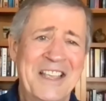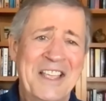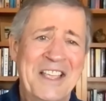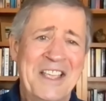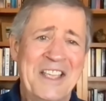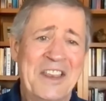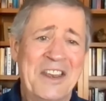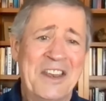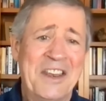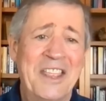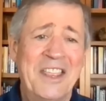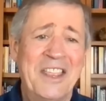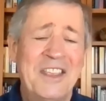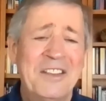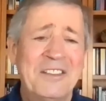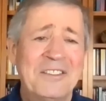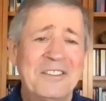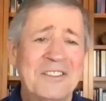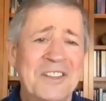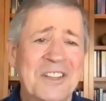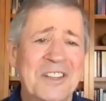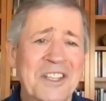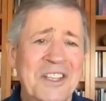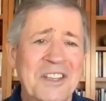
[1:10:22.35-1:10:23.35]
You know, here's
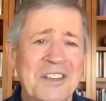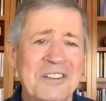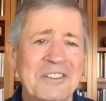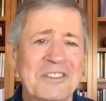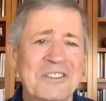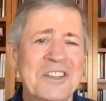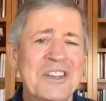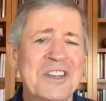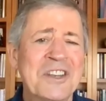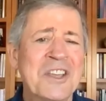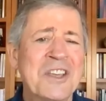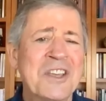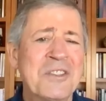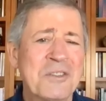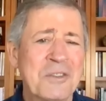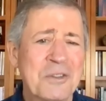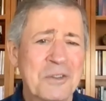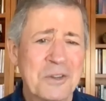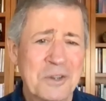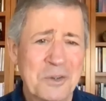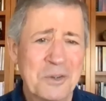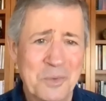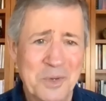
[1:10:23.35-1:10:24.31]
the here's another good